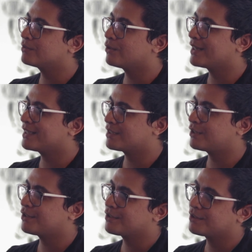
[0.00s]
for
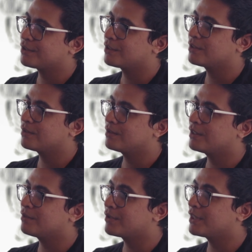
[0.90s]
lesser
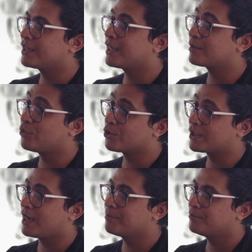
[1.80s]
if they get more
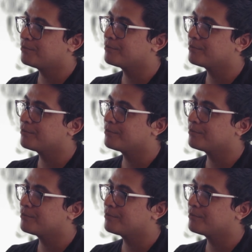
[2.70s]
time.